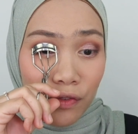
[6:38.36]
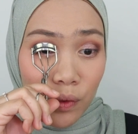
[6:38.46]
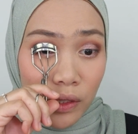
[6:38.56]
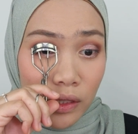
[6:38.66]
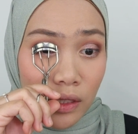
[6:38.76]
to
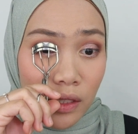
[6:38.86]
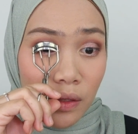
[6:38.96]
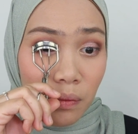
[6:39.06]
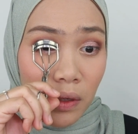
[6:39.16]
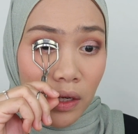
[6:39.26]
count
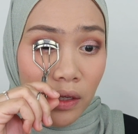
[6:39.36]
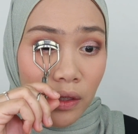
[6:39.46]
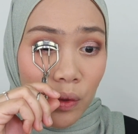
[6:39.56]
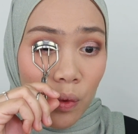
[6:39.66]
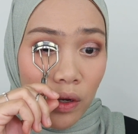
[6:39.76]
1, 2,
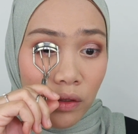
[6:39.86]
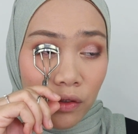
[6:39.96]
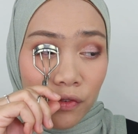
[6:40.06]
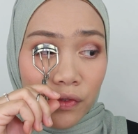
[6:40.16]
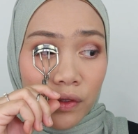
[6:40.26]
3,
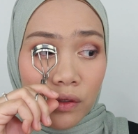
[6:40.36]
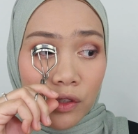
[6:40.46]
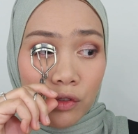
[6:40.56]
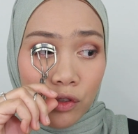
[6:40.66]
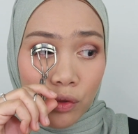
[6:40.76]
4,
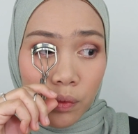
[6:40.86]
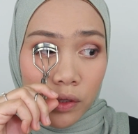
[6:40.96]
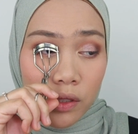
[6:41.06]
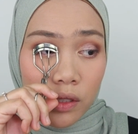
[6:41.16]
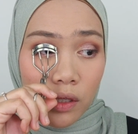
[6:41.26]
5, 6
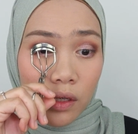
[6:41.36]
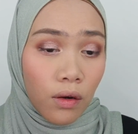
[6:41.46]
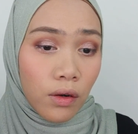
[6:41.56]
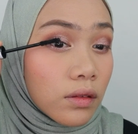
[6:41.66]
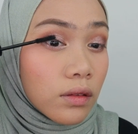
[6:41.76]
until
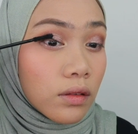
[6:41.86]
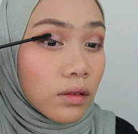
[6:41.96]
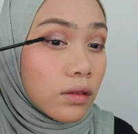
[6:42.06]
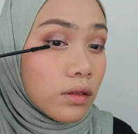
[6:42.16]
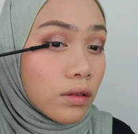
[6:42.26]
10 until I
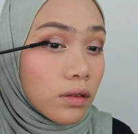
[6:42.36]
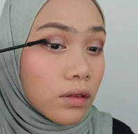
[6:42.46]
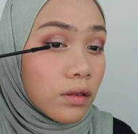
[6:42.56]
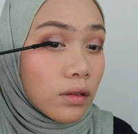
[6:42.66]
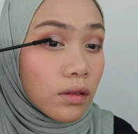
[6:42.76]
get that
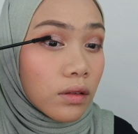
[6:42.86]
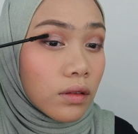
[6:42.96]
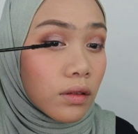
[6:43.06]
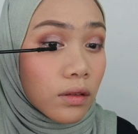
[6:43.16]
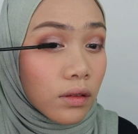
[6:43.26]

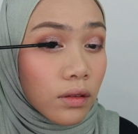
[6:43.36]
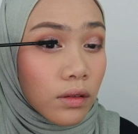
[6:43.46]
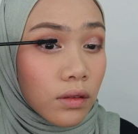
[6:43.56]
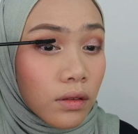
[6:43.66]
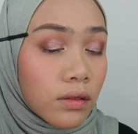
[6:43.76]
really, really
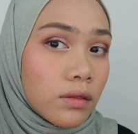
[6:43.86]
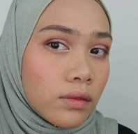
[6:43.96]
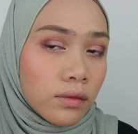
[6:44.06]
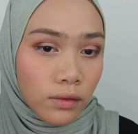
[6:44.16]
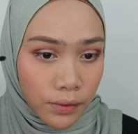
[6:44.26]
curl
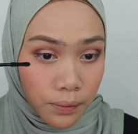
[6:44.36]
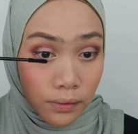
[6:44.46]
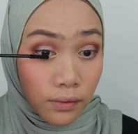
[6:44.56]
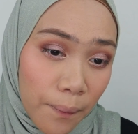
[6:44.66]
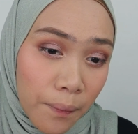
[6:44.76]

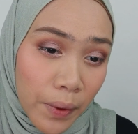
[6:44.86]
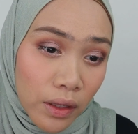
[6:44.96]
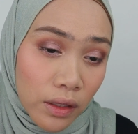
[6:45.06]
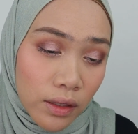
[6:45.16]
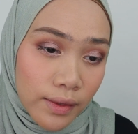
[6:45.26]
lashes. That's
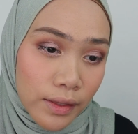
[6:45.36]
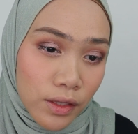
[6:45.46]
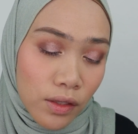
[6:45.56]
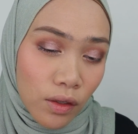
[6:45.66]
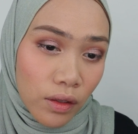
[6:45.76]
what I
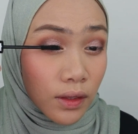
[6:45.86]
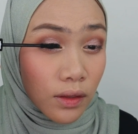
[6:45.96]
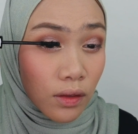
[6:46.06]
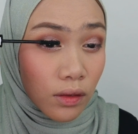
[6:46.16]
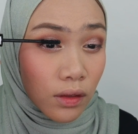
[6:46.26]
do every
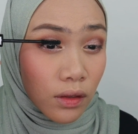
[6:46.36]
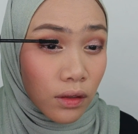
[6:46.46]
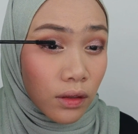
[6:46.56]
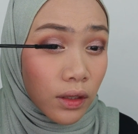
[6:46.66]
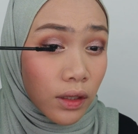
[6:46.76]
time
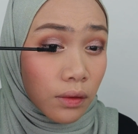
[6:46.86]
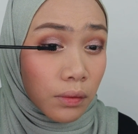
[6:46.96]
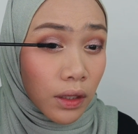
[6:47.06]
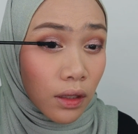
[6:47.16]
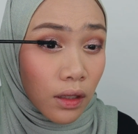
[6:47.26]
when I want to
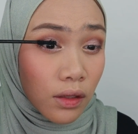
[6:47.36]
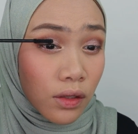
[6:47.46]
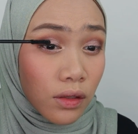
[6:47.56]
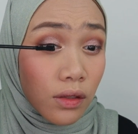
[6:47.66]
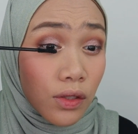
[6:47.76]
apply
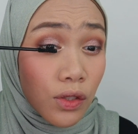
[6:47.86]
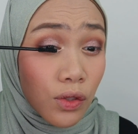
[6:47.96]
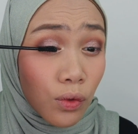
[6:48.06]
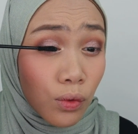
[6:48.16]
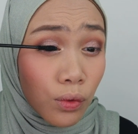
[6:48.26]
mascara,
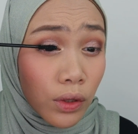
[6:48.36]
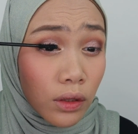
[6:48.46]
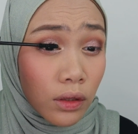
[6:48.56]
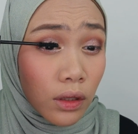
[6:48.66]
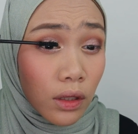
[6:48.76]
but still it
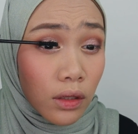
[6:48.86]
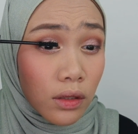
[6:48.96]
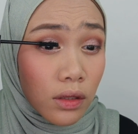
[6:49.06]
doesn't give